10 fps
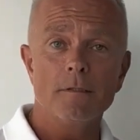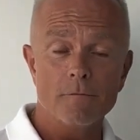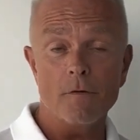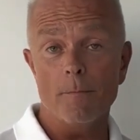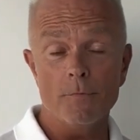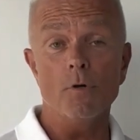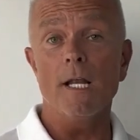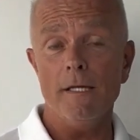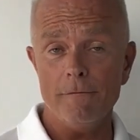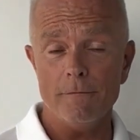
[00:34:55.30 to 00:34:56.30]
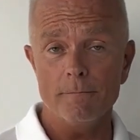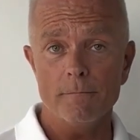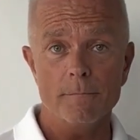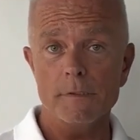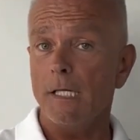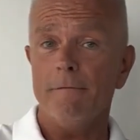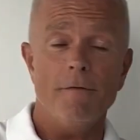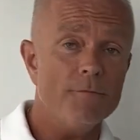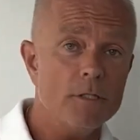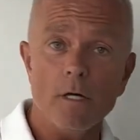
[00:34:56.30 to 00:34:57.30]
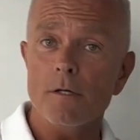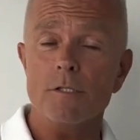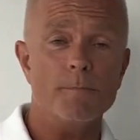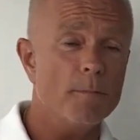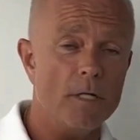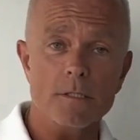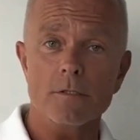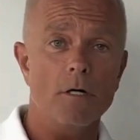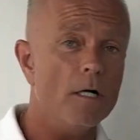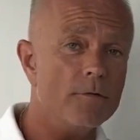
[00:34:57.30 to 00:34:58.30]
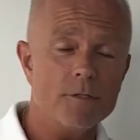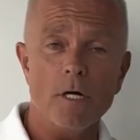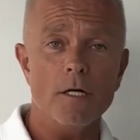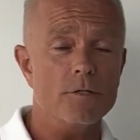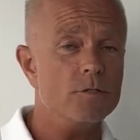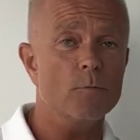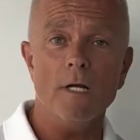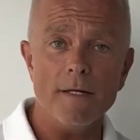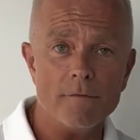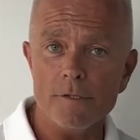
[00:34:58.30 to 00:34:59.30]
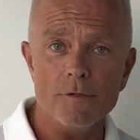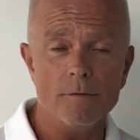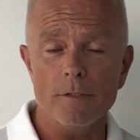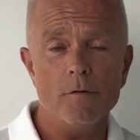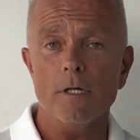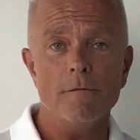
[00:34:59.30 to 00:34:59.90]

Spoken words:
from your life, take $50 per month or $100 or whatever you can